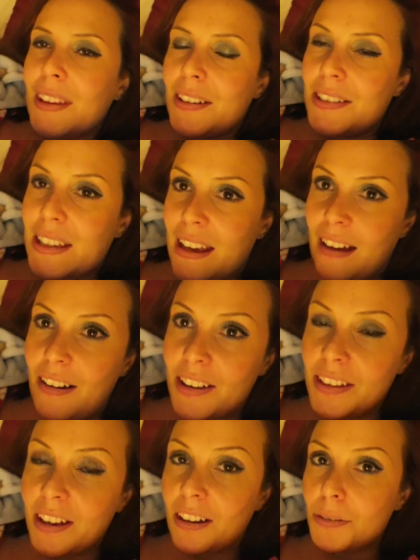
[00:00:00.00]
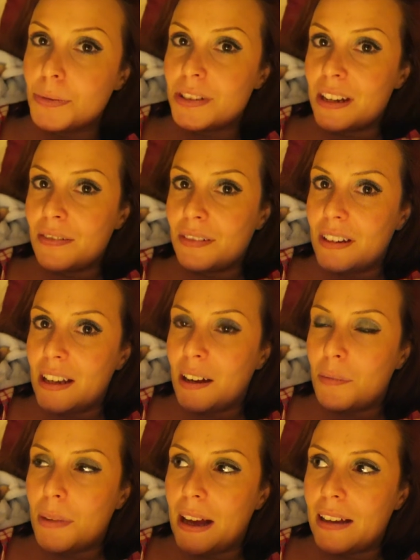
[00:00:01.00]
So yeah, I think I would definitely
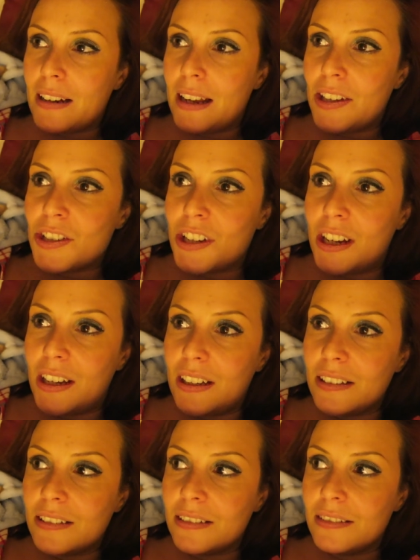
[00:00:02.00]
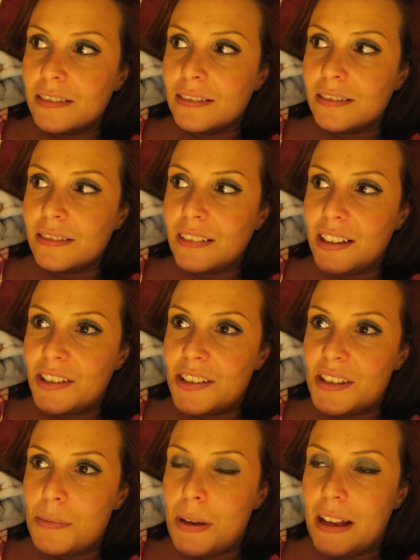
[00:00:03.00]
come back next year. It
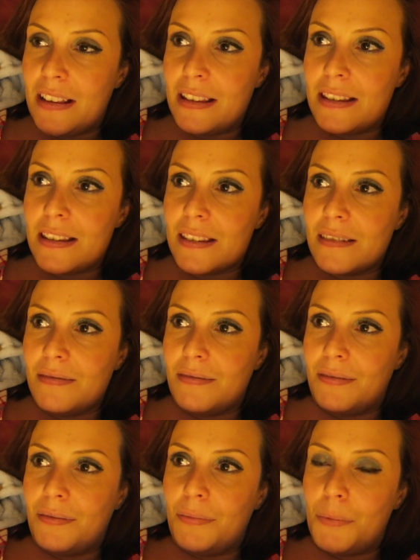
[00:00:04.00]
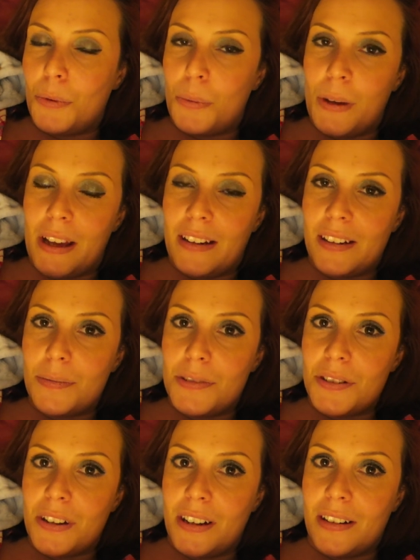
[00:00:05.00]
just depends what we end up
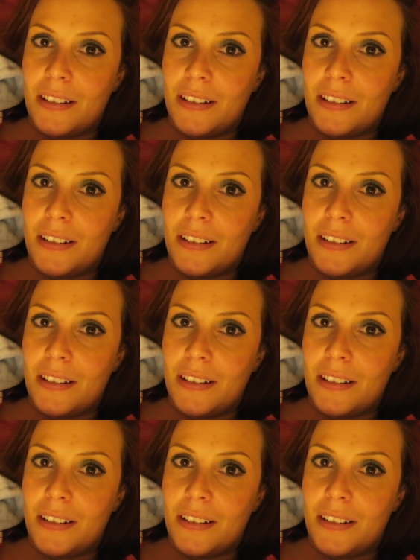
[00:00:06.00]
doing.